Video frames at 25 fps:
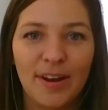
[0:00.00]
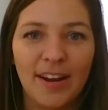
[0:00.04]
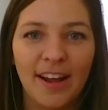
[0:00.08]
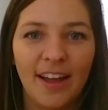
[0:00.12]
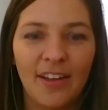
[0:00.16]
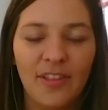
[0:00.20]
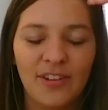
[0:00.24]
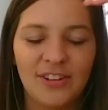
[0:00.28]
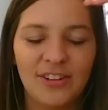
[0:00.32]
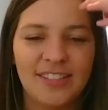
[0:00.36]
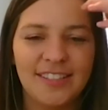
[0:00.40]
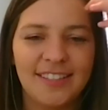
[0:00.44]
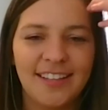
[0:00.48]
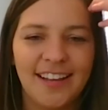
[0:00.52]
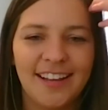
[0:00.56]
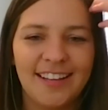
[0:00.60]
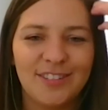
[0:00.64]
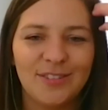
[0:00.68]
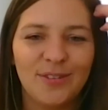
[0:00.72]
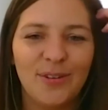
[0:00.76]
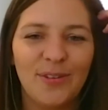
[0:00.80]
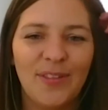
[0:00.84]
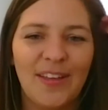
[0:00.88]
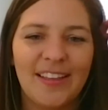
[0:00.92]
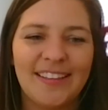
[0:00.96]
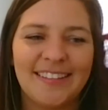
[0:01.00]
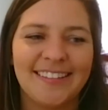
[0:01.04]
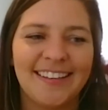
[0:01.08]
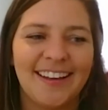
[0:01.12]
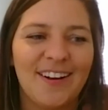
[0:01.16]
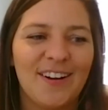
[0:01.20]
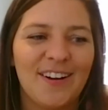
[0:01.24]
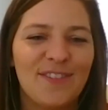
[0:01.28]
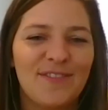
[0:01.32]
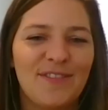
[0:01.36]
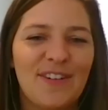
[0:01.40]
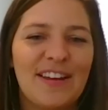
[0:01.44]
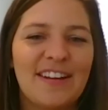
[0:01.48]
together since high school. That's like
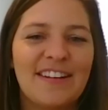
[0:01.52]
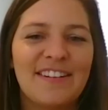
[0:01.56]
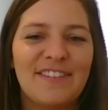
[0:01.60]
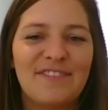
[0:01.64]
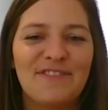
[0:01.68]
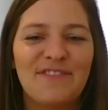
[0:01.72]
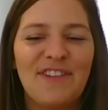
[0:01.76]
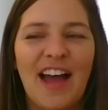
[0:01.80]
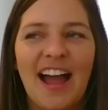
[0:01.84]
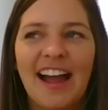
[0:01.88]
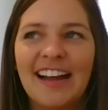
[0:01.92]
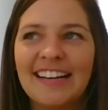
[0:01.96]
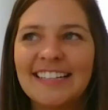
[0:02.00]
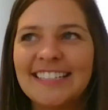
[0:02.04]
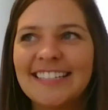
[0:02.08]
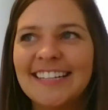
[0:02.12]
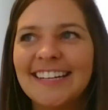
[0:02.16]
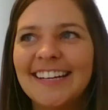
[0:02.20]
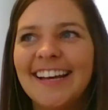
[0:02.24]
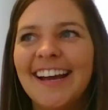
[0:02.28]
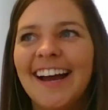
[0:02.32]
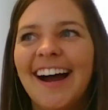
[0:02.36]
our fun fact.